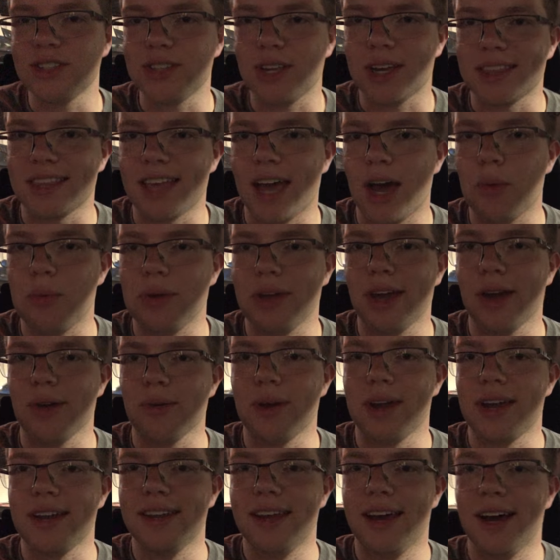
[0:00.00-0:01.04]
like that, we got
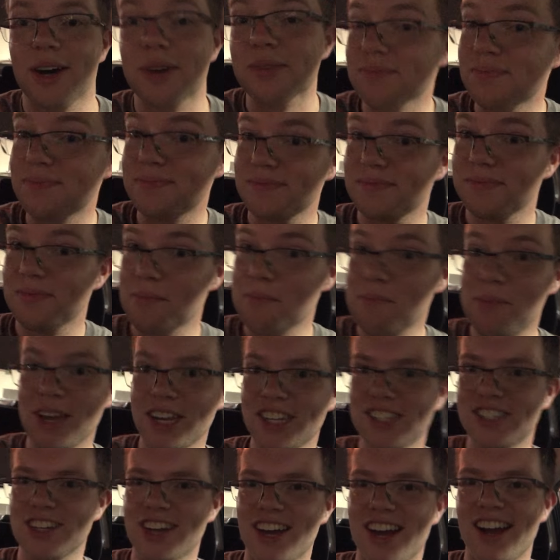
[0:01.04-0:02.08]
rained out. Big
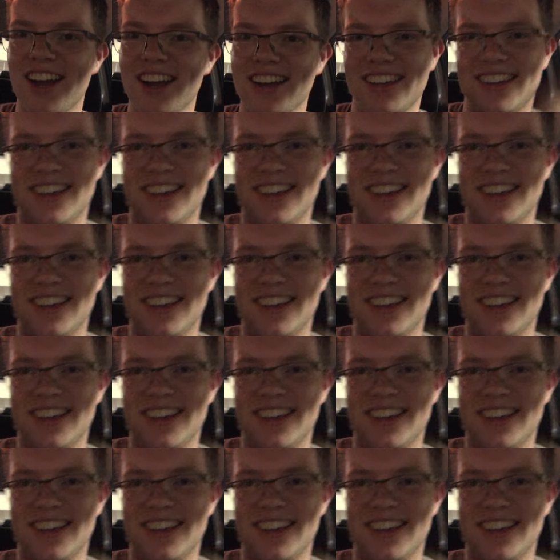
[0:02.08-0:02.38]
shock.